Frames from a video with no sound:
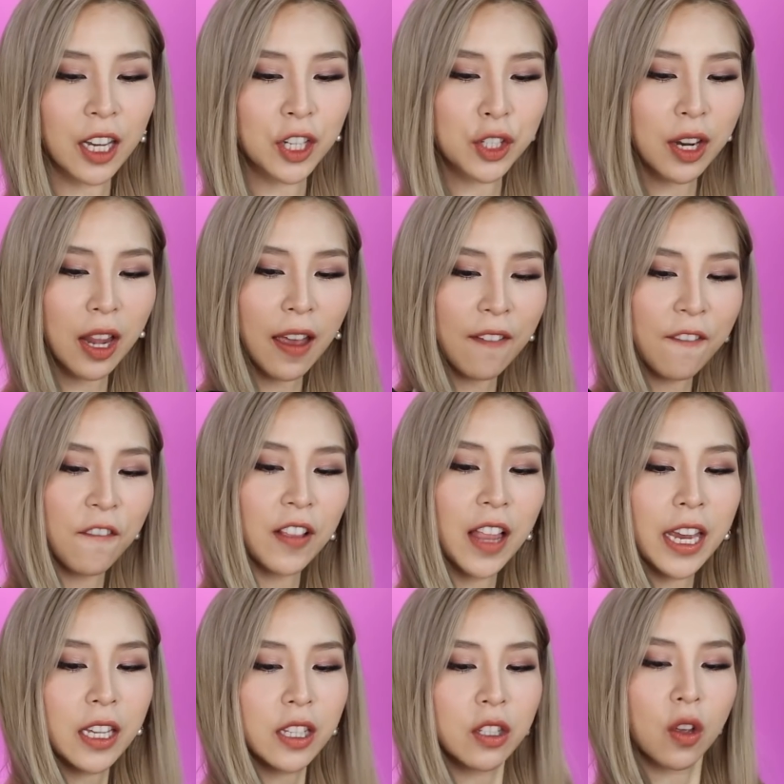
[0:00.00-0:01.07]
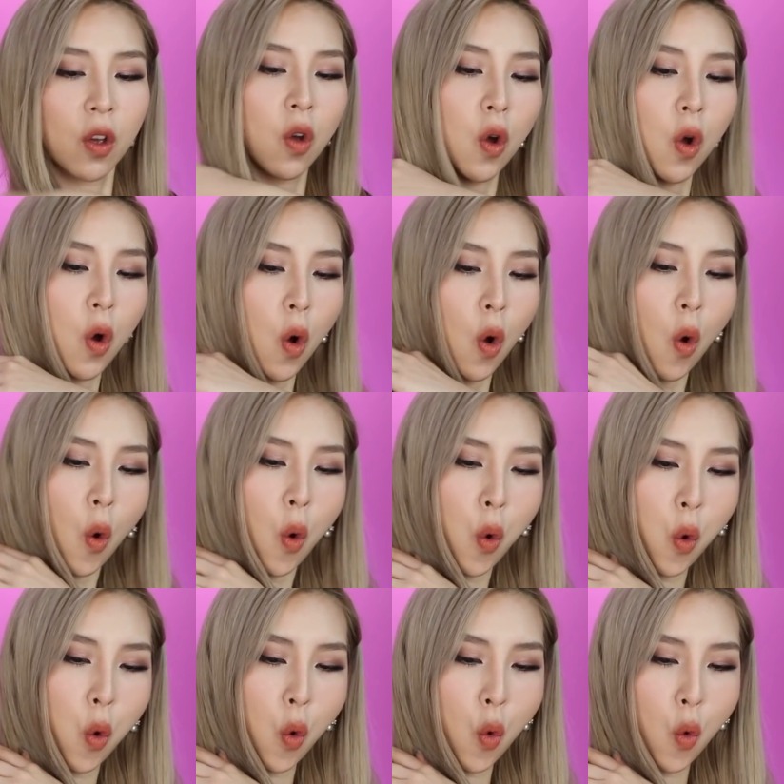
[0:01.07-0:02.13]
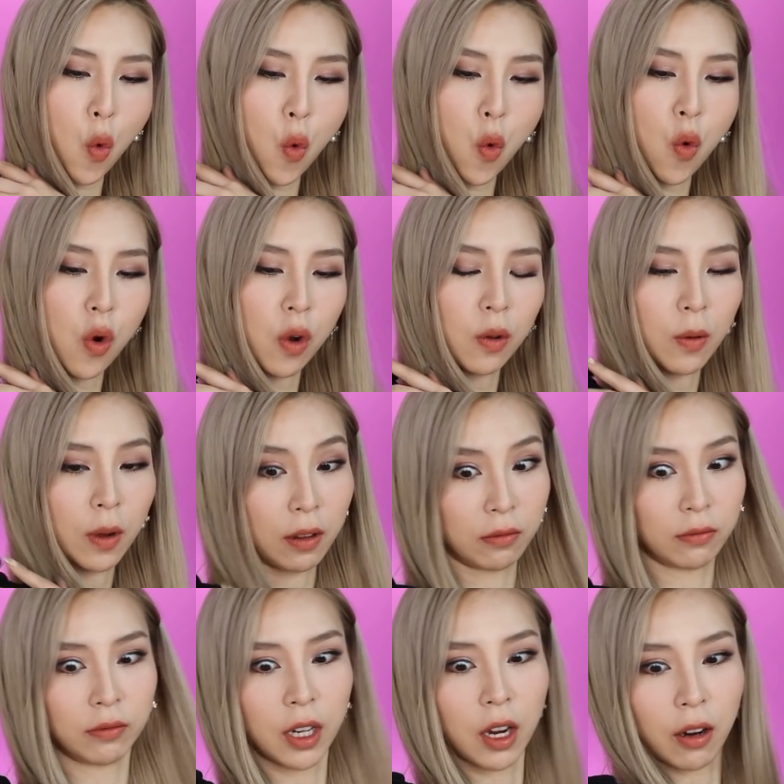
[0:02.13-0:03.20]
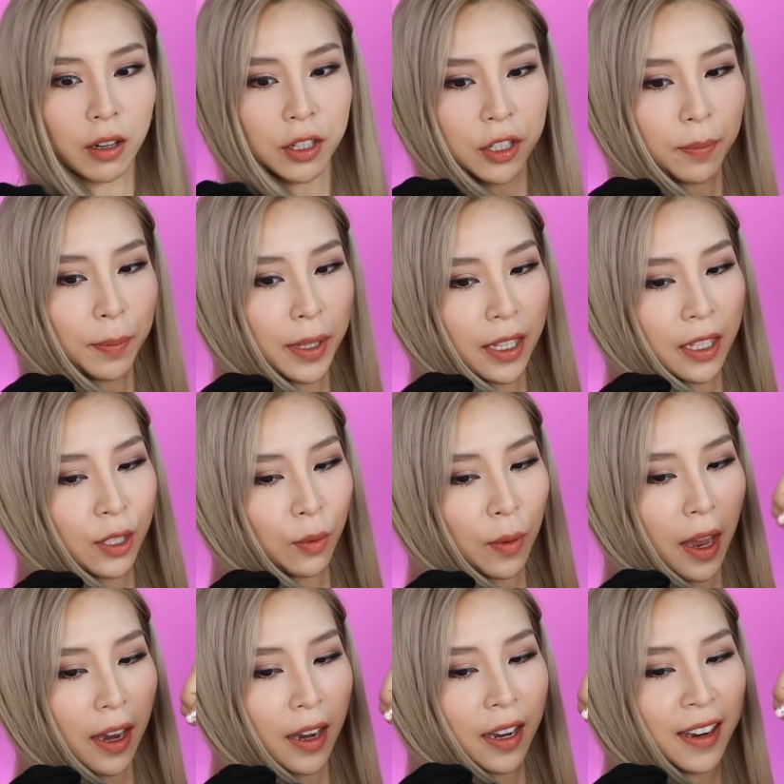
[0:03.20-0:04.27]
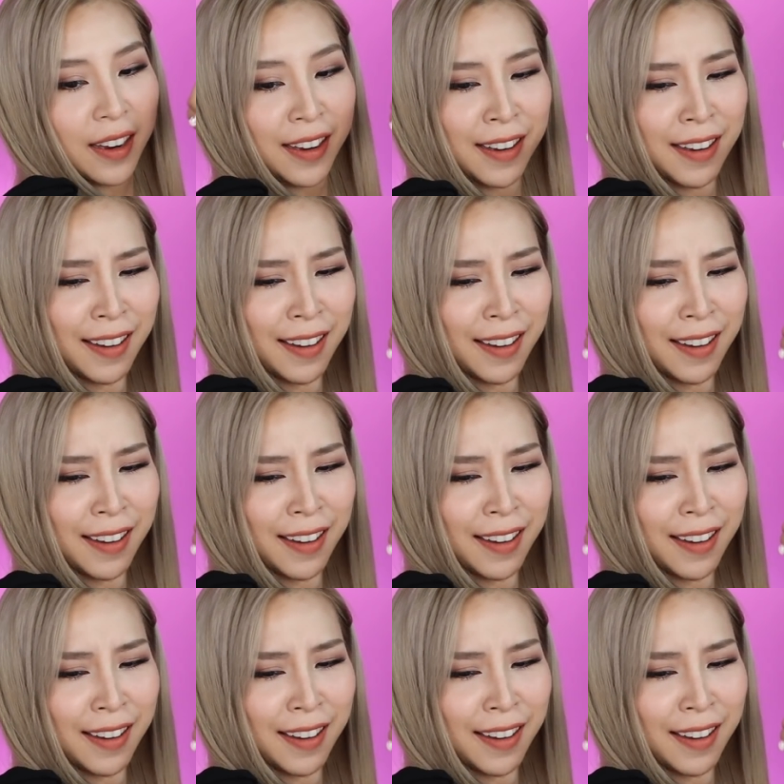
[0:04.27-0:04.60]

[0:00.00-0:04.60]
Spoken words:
I should like flex. Ooh. Well, no, it should be this way.